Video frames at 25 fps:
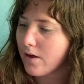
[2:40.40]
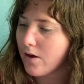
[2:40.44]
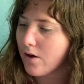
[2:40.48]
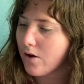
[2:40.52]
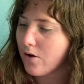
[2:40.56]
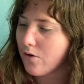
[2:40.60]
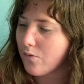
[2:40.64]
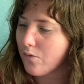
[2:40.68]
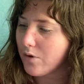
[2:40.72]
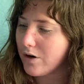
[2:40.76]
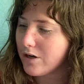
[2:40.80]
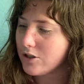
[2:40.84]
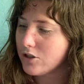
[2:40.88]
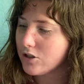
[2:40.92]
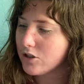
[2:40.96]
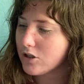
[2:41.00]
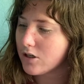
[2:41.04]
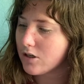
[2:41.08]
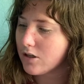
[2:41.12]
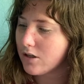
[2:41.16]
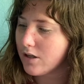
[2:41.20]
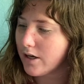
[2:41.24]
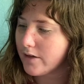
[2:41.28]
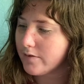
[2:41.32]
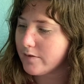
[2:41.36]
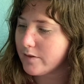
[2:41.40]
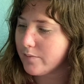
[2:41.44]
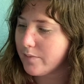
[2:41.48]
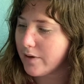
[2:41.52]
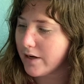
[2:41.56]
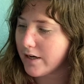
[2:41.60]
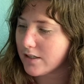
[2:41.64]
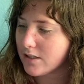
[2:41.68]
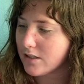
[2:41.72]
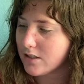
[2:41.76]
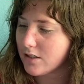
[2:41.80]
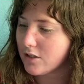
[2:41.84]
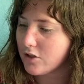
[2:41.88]
Ranger climbed
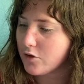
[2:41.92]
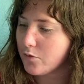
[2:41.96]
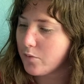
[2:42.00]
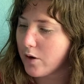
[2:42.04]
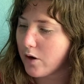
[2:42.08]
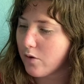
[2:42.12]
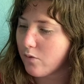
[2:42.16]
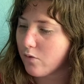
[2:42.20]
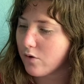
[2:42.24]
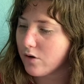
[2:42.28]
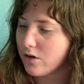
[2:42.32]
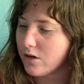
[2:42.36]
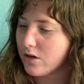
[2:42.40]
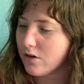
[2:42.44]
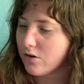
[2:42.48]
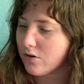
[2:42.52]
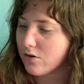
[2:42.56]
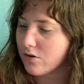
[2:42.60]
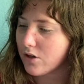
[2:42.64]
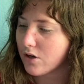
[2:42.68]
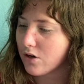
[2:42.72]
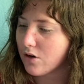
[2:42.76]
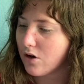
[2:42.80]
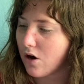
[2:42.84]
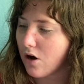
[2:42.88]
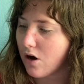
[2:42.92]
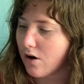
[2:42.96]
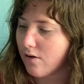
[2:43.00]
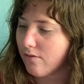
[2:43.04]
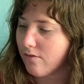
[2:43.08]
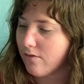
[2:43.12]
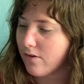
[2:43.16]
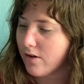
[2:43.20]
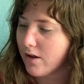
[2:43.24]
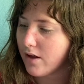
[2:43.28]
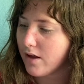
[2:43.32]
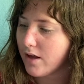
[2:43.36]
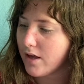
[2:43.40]
back to the spot where he'd heard the cough.
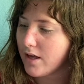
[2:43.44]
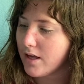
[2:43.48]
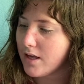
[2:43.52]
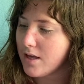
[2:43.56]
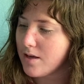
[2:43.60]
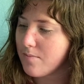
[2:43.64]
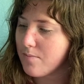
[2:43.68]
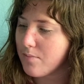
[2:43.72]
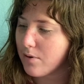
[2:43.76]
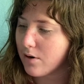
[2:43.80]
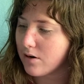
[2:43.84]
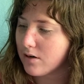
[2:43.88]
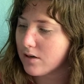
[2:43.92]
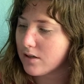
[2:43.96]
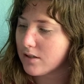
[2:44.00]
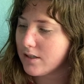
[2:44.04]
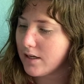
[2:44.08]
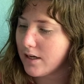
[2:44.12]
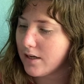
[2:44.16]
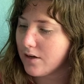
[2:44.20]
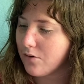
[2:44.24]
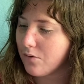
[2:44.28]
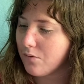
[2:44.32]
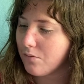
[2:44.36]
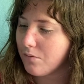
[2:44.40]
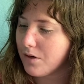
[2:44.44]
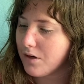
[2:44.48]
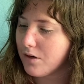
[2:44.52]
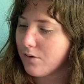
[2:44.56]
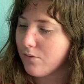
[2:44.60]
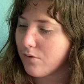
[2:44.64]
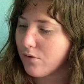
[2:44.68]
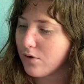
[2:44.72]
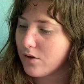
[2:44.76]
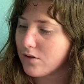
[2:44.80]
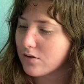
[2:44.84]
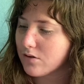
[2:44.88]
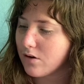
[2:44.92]
He barked, and a weak
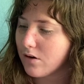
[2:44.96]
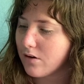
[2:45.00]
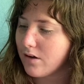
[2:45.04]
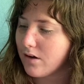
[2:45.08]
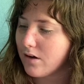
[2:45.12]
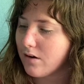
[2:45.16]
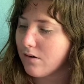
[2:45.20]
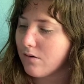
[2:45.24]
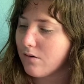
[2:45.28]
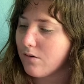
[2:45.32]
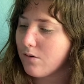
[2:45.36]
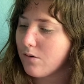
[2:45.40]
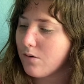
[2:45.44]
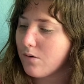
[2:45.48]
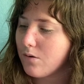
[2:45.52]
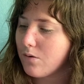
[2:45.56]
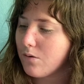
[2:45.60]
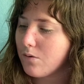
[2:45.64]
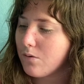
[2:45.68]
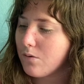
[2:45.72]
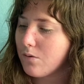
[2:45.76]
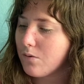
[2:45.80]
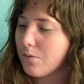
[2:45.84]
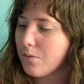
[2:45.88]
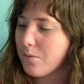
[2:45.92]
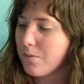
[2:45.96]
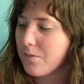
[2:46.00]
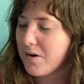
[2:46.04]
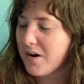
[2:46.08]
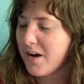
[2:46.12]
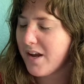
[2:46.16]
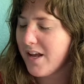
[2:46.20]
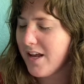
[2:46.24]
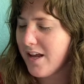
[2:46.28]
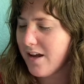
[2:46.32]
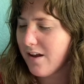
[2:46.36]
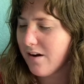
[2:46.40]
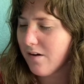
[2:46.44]
voice called out, "We're
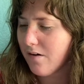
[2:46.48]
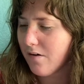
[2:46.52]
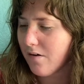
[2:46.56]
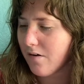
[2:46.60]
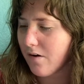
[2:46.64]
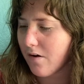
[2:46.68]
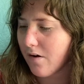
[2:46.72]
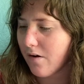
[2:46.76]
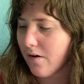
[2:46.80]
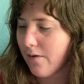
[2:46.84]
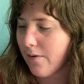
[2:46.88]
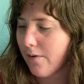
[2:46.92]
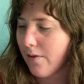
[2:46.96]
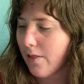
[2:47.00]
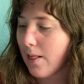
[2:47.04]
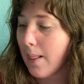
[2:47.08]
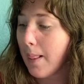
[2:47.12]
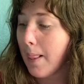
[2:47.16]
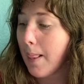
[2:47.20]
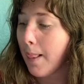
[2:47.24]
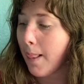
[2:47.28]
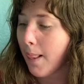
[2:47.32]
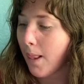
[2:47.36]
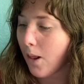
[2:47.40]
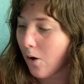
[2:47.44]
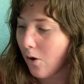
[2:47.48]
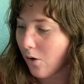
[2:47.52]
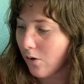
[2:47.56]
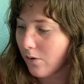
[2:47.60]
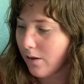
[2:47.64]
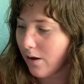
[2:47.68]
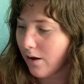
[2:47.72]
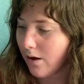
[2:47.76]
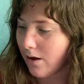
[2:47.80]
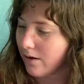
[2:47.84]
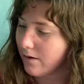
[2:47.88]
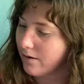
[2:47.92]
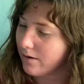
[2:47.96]
here." "Hold
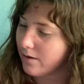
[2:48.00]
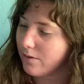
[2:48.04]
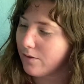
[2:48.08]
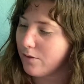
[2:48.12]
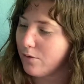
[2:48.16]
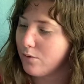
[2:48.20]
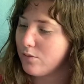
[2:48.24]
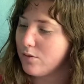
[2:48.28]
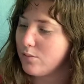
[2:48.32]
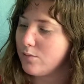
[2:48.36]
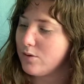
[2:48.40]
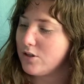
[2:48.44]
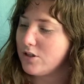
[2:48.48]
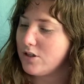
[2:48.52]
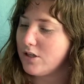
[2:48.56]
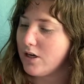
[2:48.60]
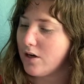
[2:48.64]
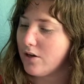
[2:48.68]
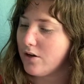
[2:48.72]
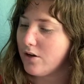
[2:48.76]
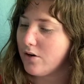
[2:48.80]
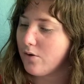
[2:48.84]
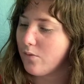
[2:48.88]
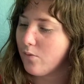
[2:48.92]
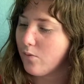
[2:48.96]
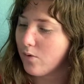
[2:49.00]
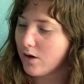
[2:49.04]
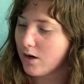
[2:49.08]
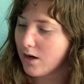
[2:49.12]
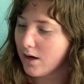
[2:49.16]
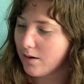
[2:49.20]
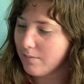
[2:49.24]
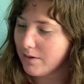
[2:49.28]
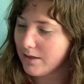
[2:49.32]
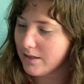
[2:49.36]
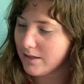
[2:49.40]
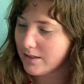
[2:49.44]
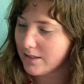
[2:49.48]
on," the woman shouted. "We're
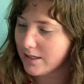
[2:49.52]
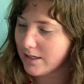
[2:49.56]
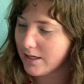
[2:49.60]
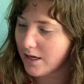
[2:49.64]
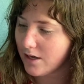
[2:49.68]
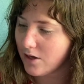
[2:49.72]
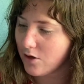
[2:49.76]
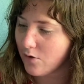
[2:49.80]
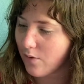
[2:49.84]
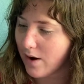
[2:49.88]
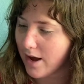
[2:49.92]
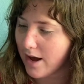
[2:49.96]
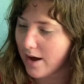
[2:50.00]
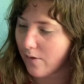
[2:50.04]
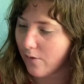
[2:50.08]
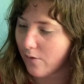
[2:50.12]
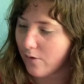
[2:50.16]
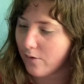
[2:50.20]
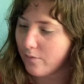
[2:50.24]
coming to get you out."